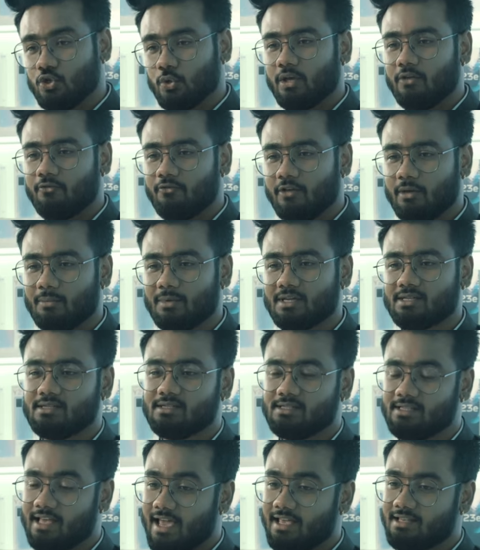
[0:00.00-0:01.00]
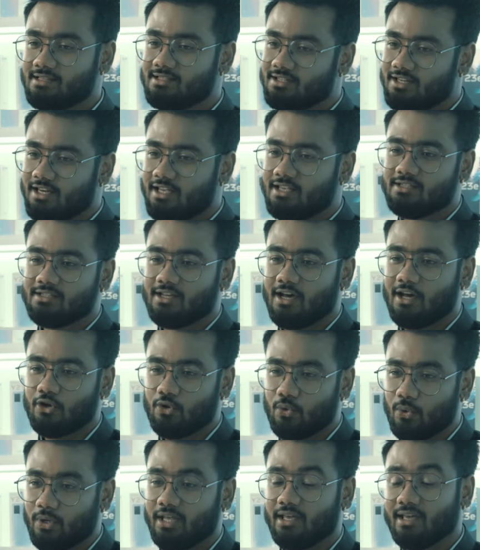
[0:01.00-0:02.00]
imaging system which
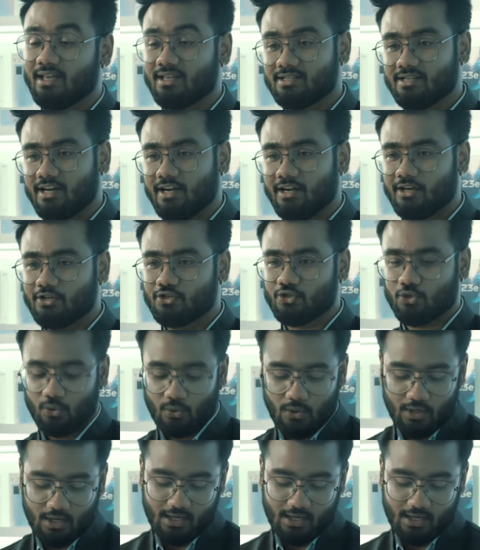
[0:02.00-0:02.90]
meets the standards of